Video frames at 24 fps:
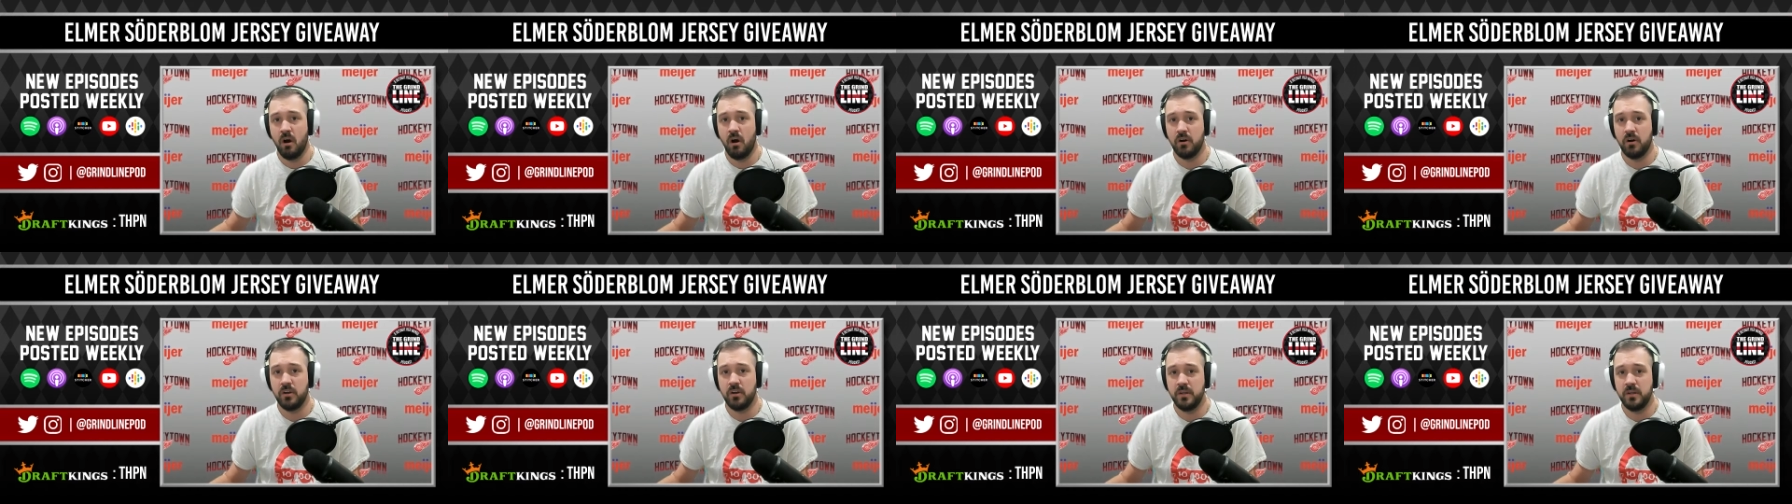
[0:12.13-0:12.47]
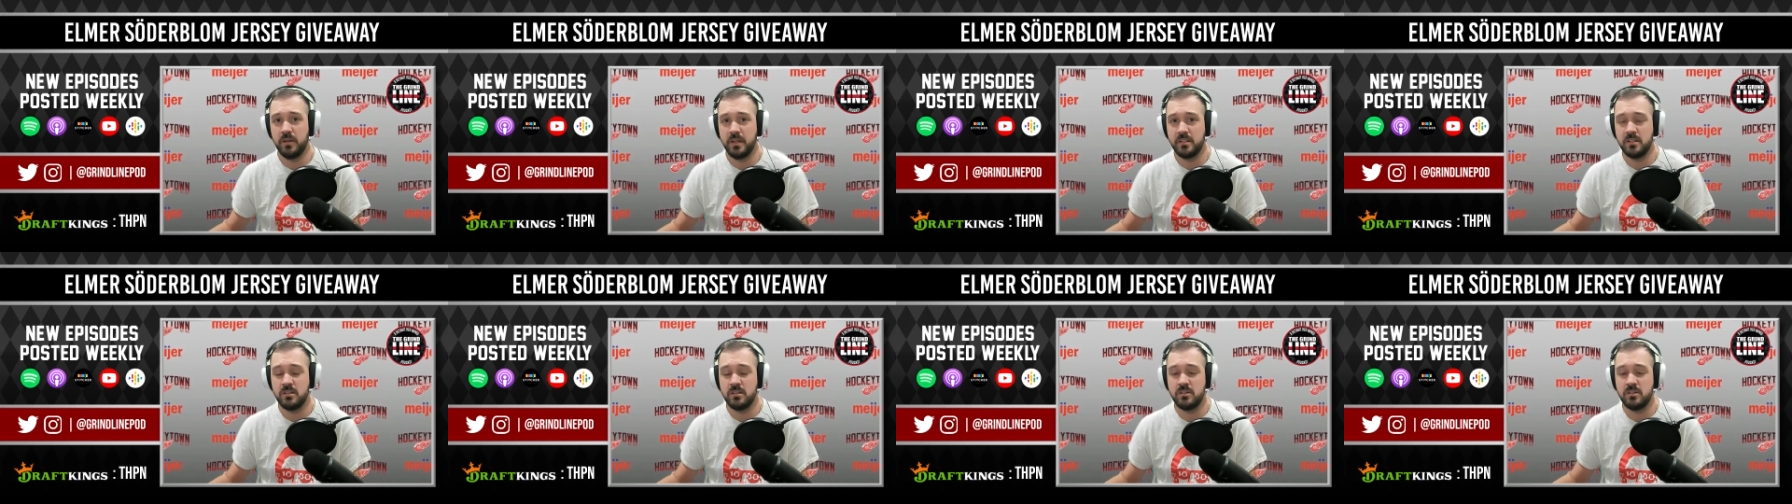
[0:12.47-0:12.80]
All you
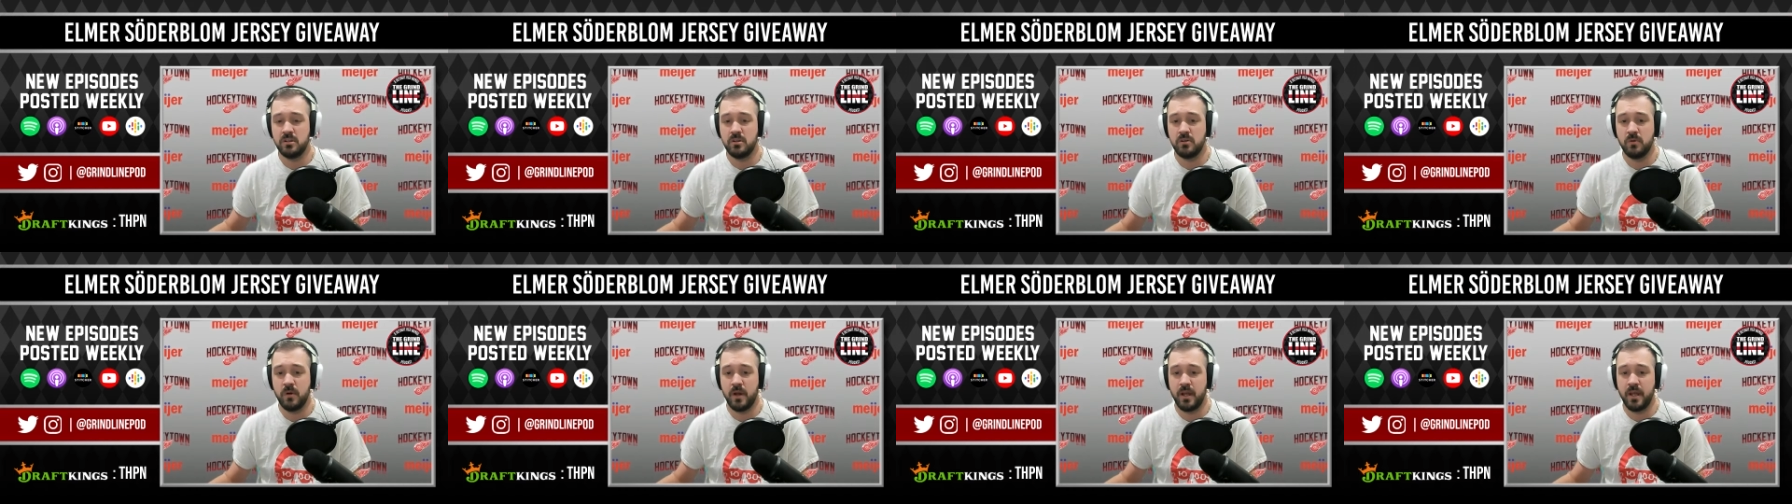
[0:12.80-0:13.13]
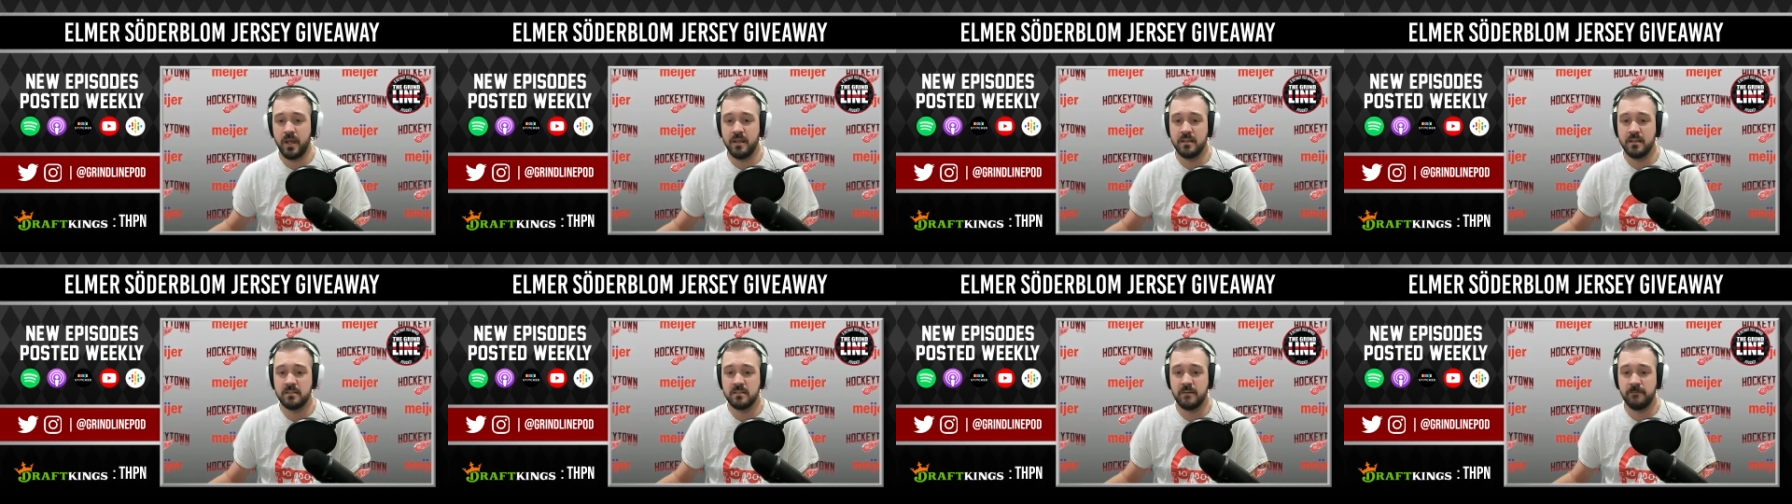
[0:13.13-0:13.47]
need to do
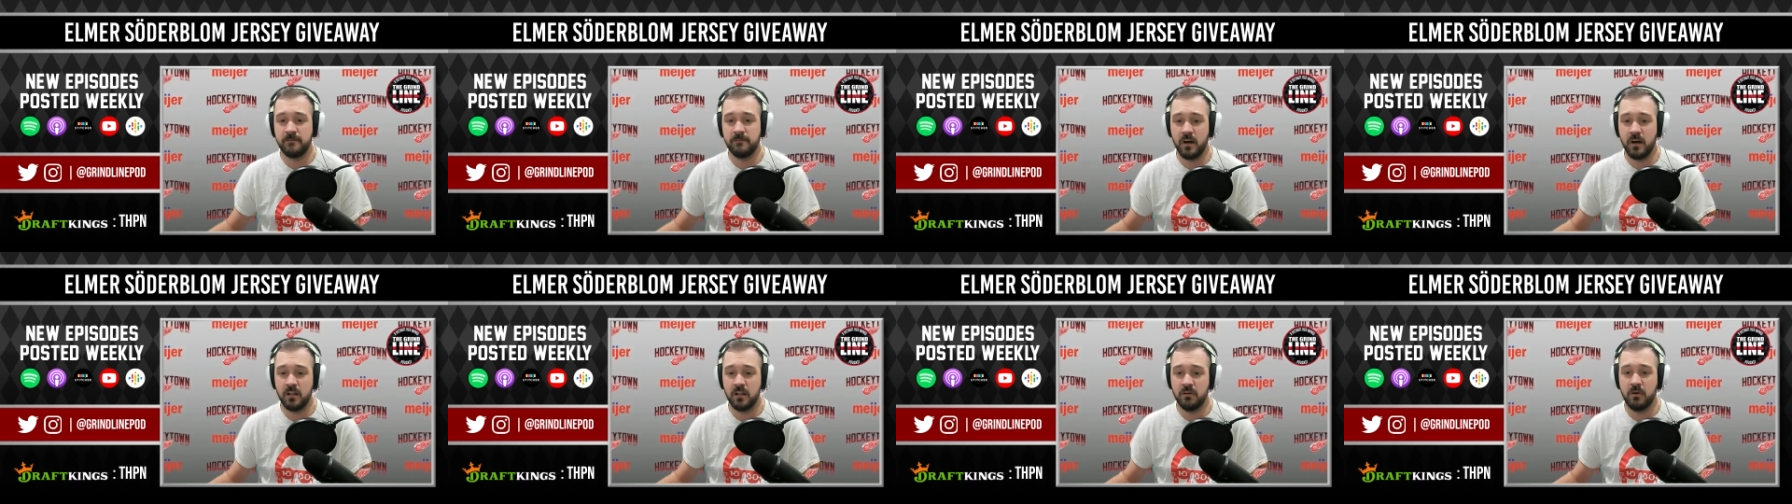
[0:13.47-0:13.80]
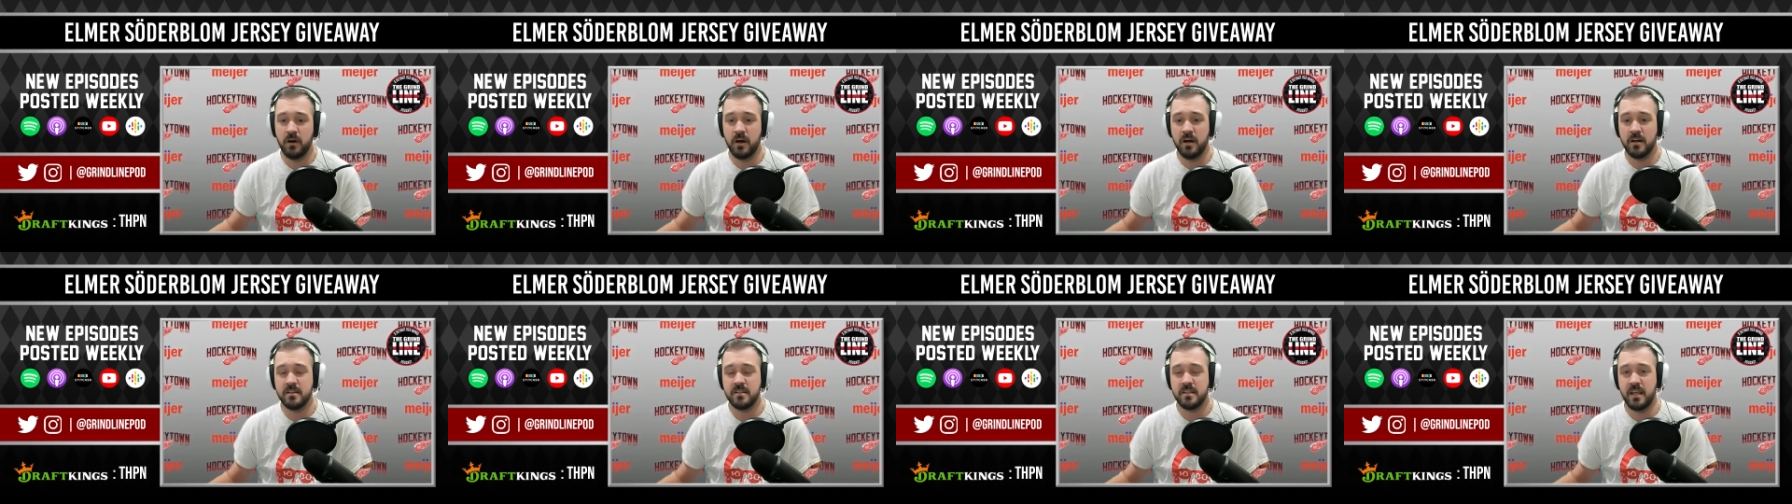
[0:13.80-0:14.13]
is follow
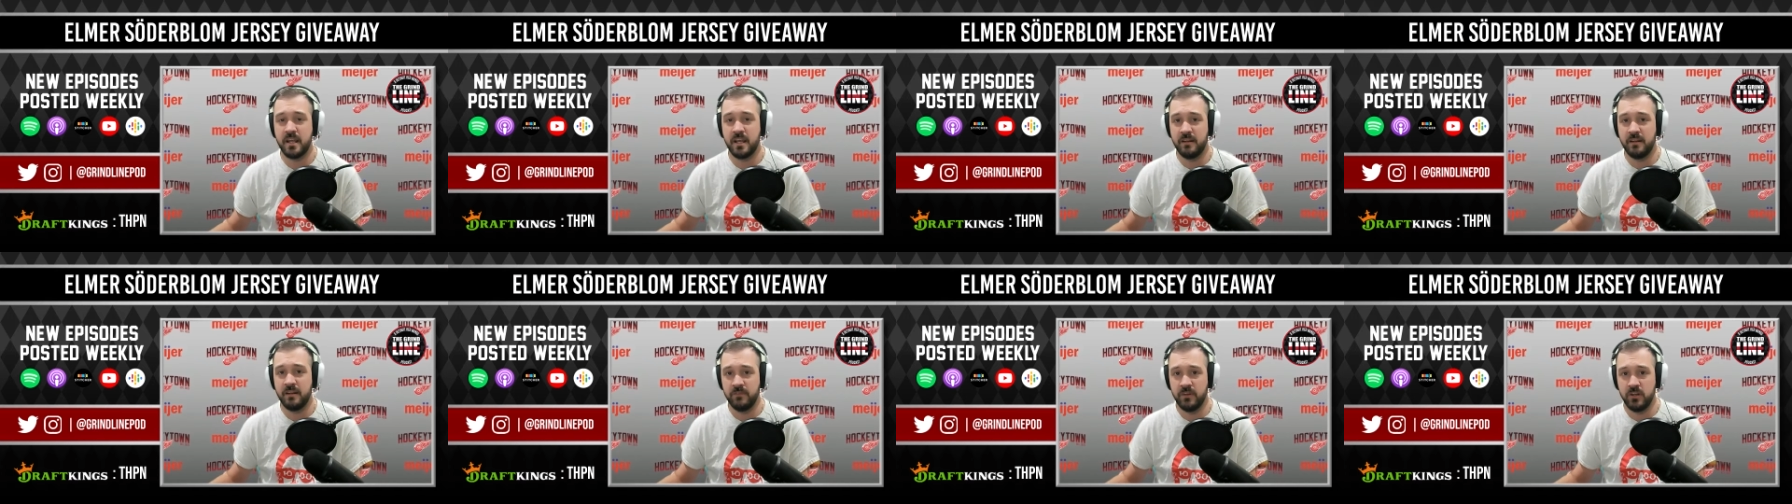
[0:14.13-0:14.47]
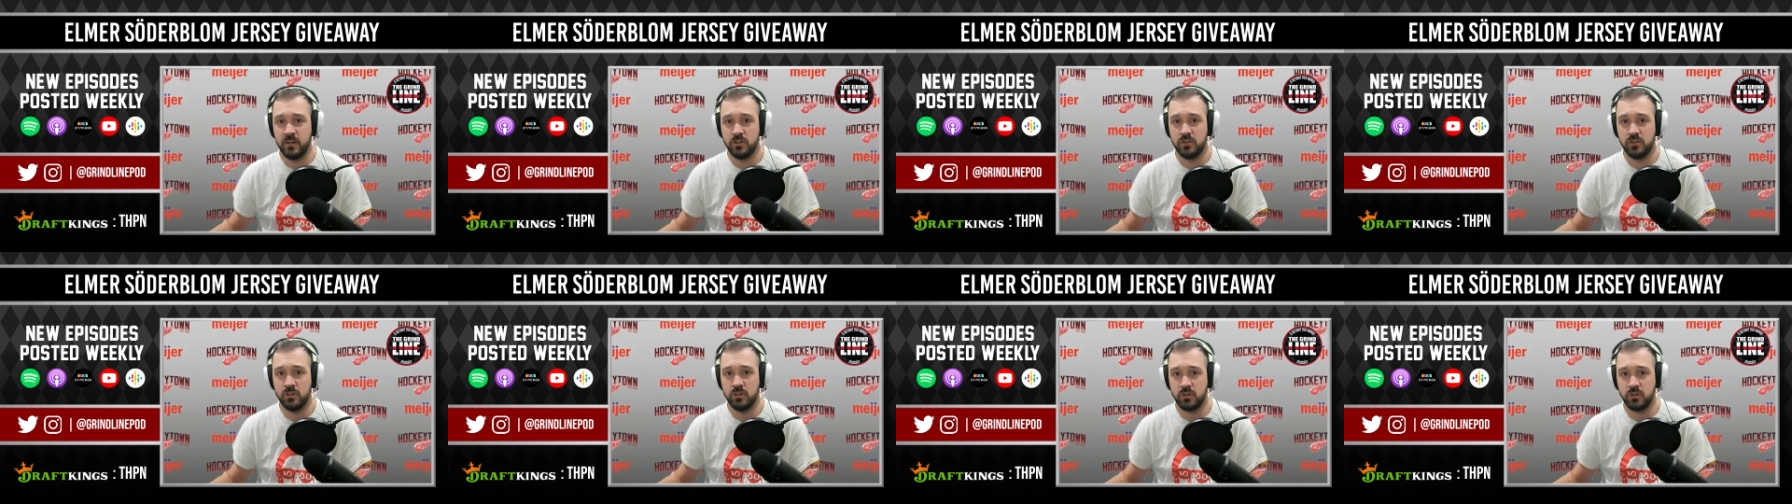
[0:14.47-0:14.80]
us and
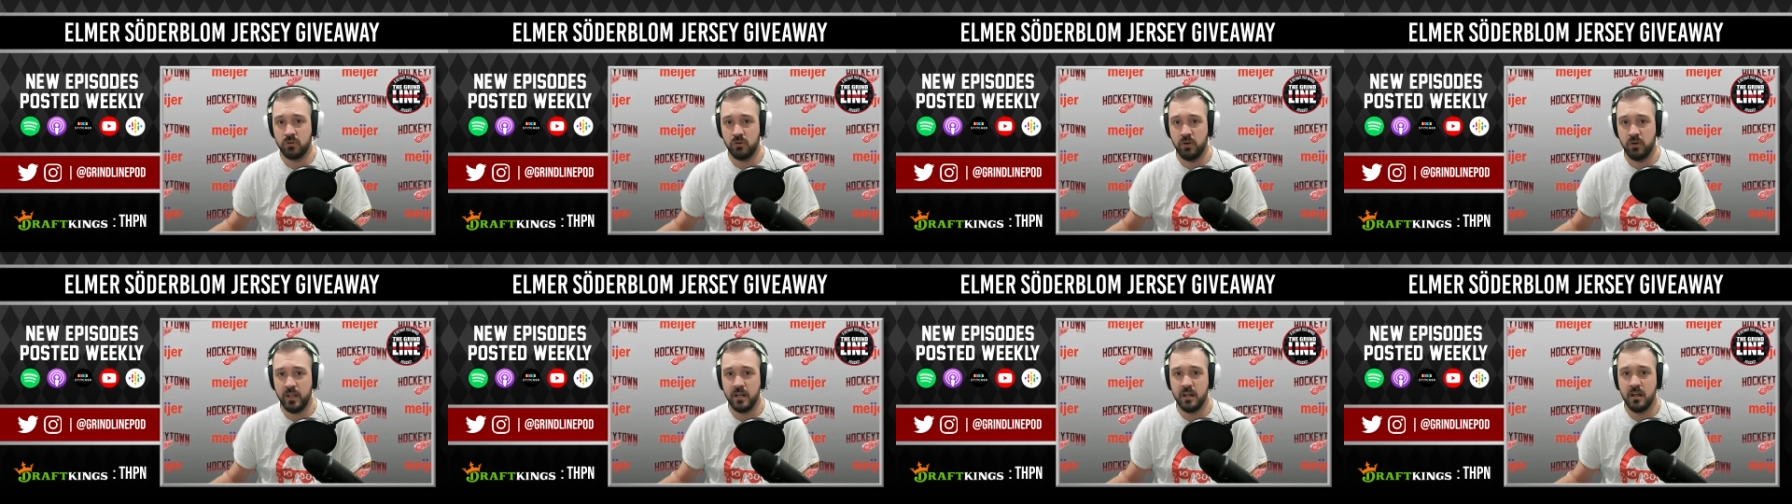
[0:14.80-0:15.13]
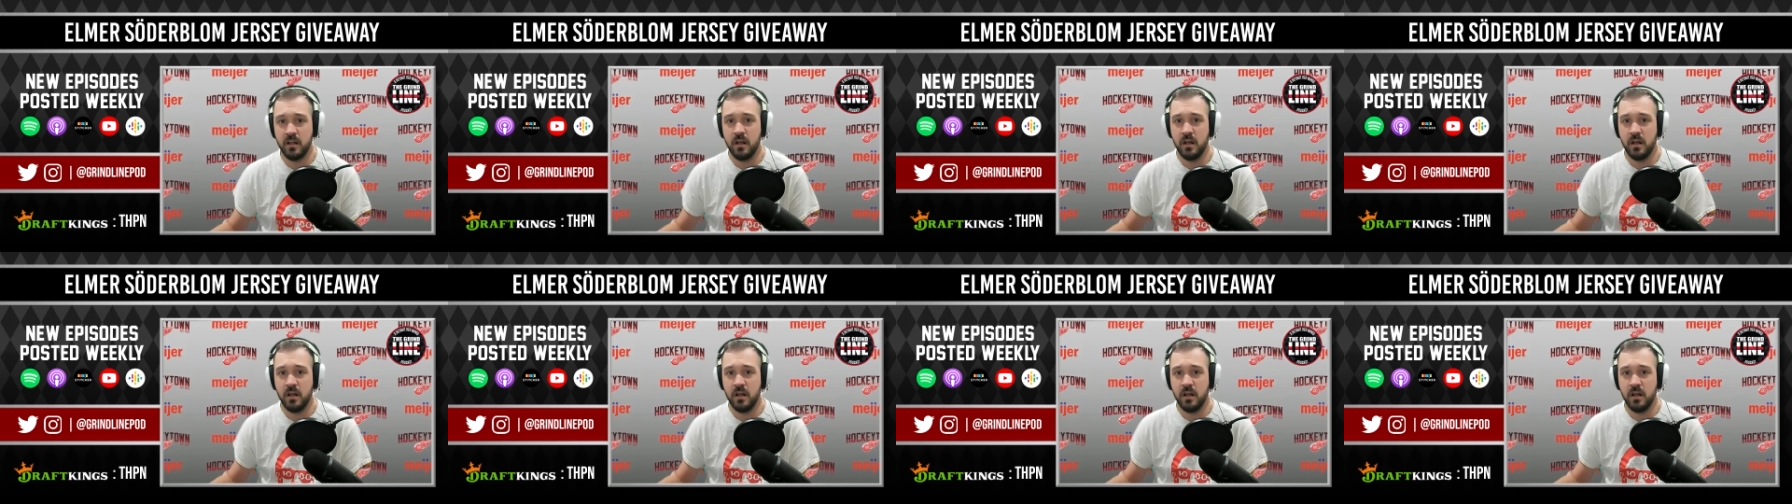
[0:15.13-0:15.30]
Vintage Detroit,